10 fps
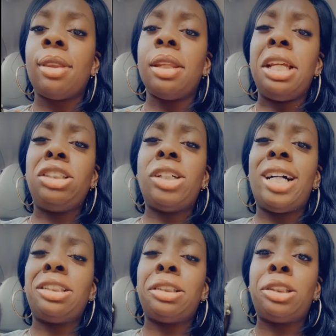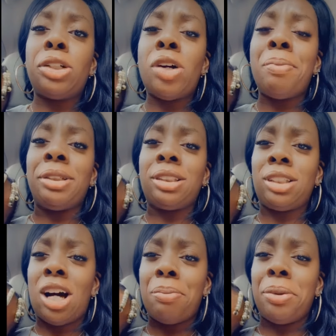he tries to show up and
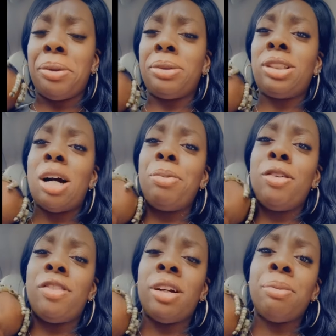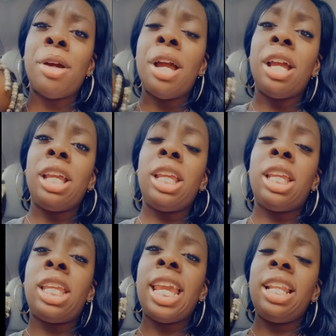stop you, stop you from
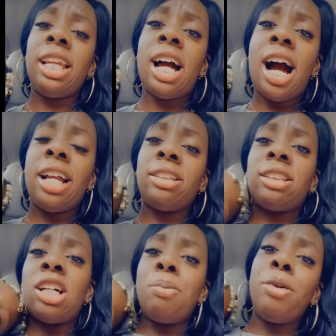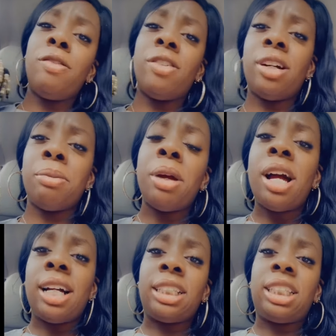getting higher, stop you from
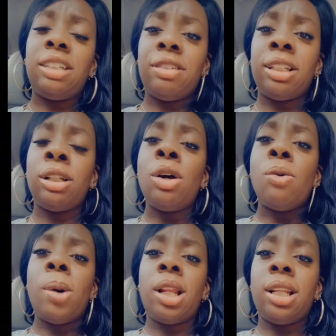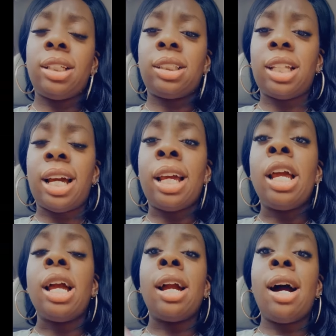achieving what it is that
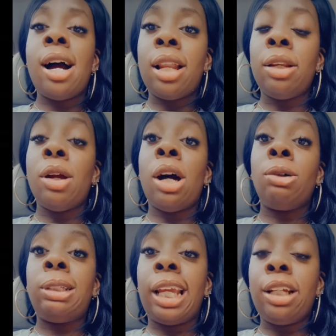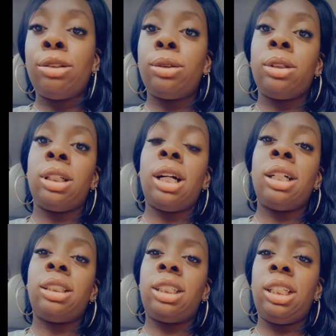God ordained you to
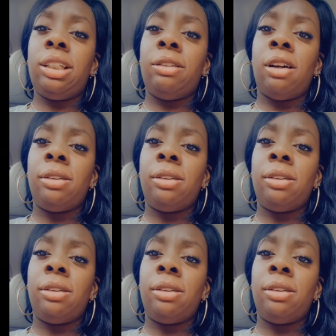achieve.